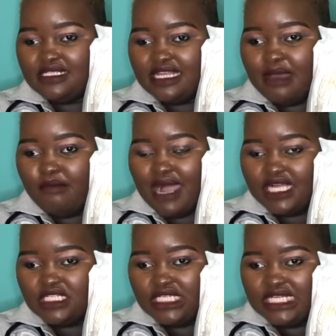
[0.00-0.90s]
are marked
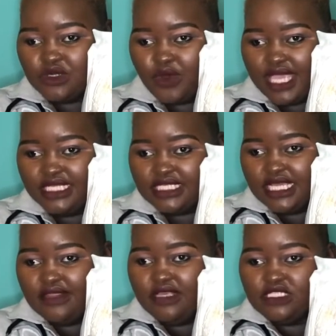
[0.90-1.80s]
in red, and
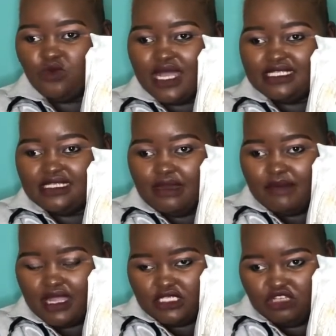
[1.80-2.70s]
there's ones that are
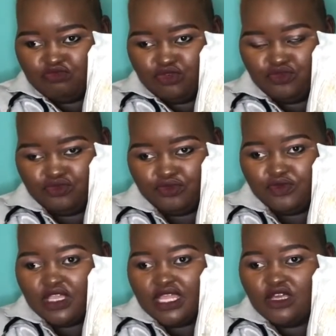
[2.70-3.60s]
marked in blue.
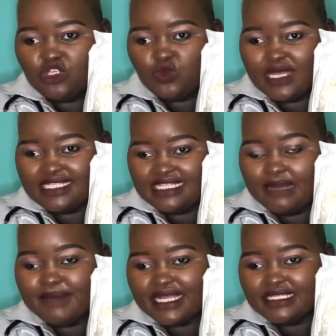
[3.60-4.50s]
Those ones that are
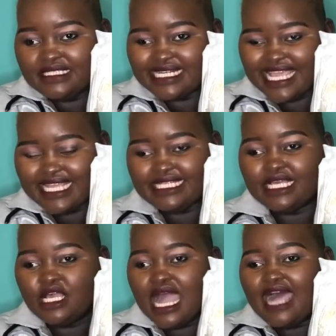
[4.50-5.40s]
marked in red
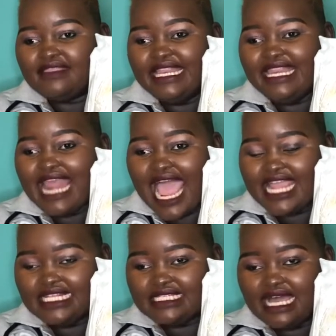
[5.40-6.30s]
are the
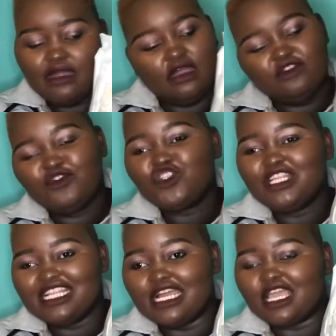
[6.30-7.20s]
lines. Unfortunately, I
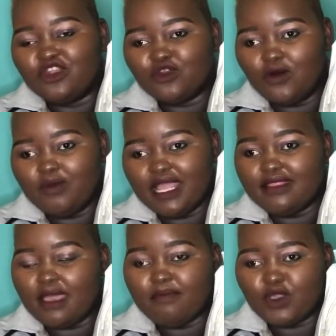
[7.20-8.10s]
cannot open them
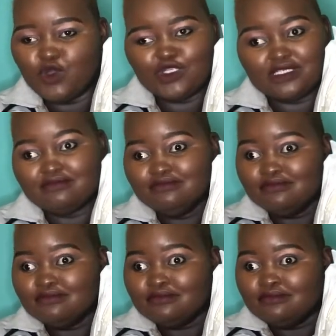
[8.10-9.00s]
because
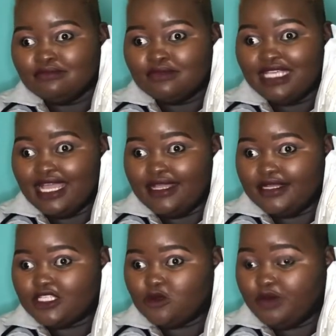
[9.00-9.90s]
they are
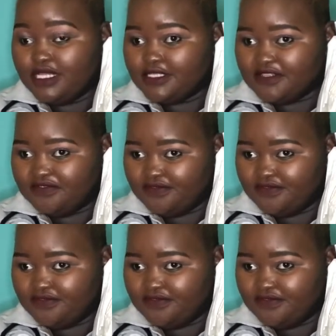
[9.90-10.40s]
expensive.